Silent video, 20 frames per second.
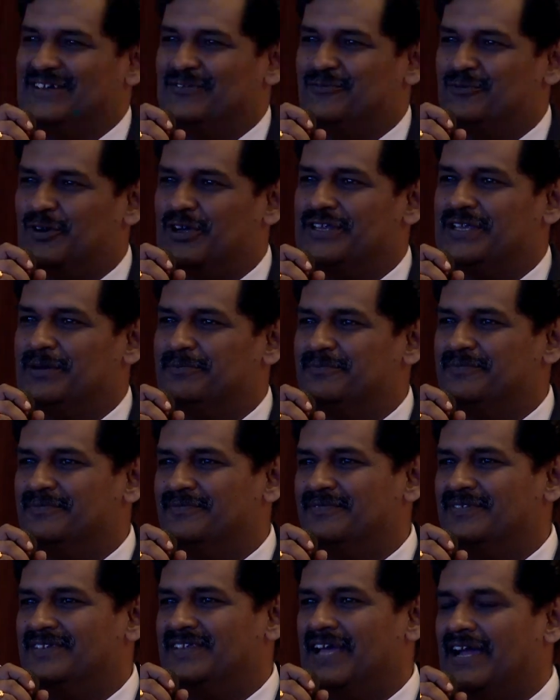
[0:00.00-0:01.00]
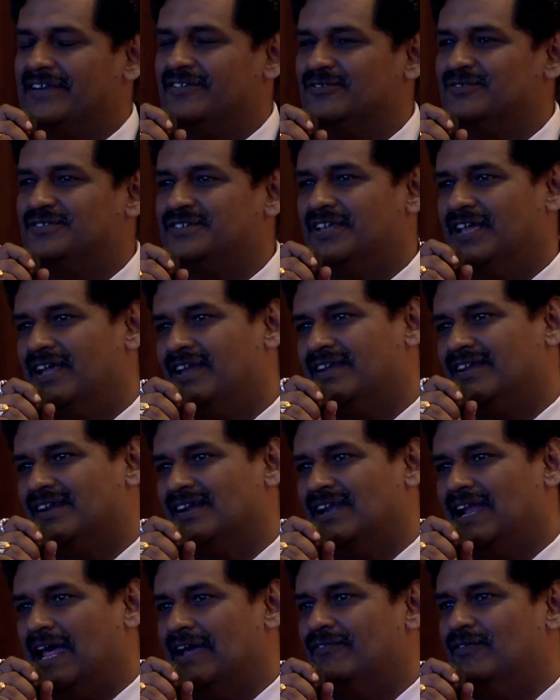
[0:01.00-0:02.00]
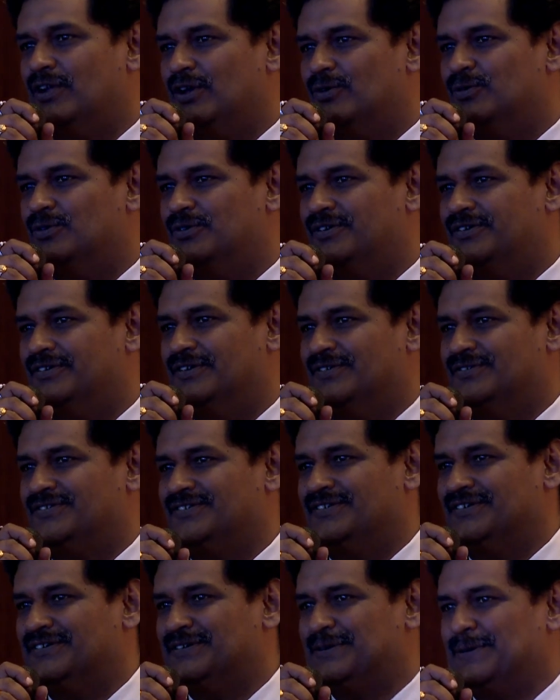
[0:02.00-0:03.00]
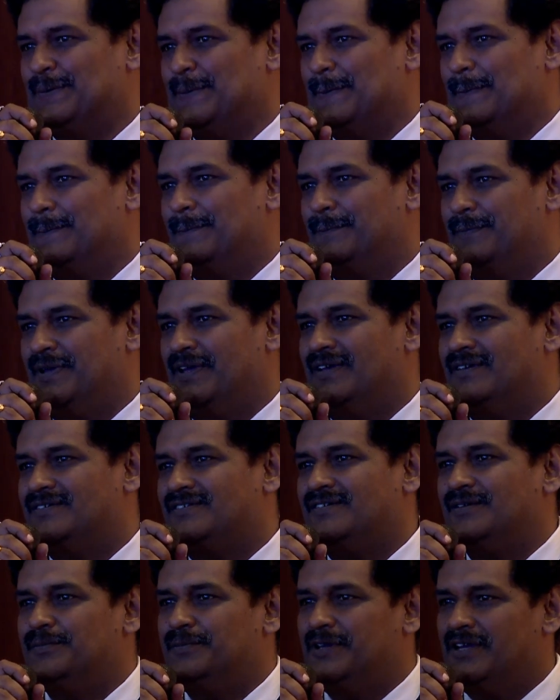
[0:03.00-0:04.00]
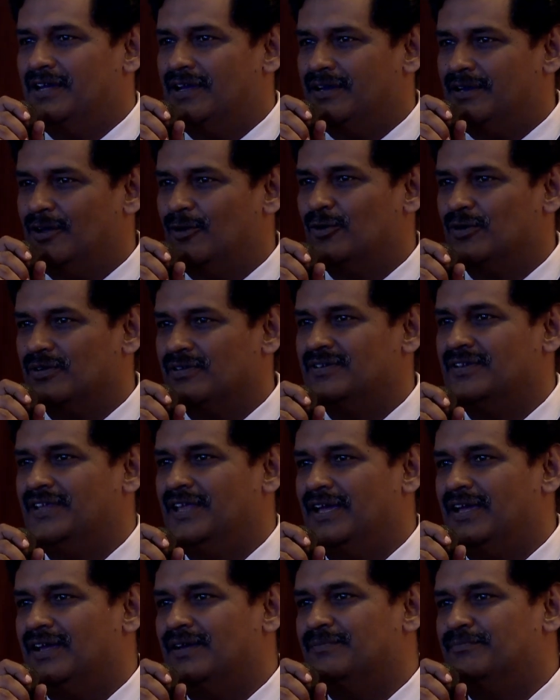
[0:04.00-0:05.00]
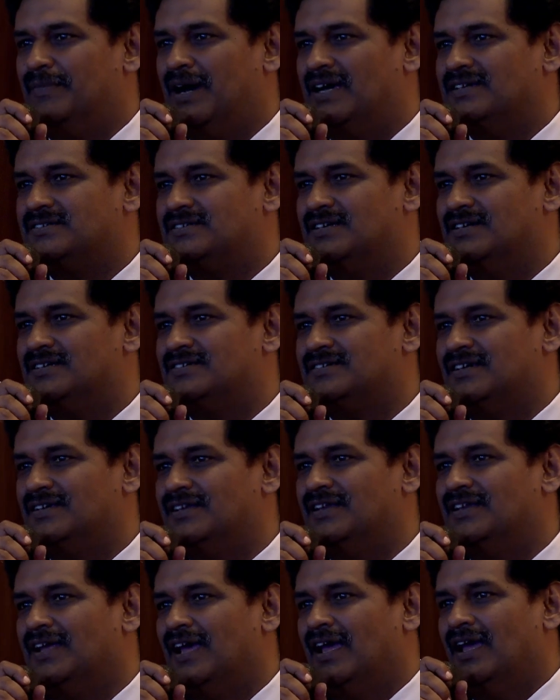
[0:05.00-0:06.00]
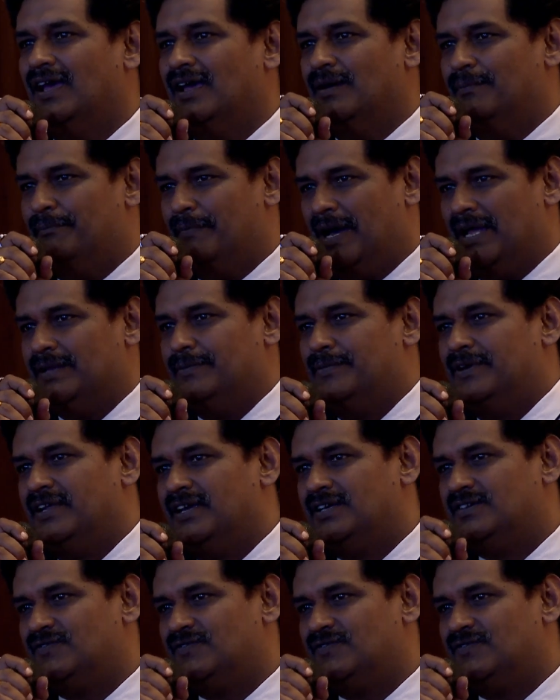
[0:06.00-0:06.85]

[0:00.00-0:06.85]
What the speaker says: for them, that is their livelihood, no sir. BSc, B.Ed or the masters in mathematics,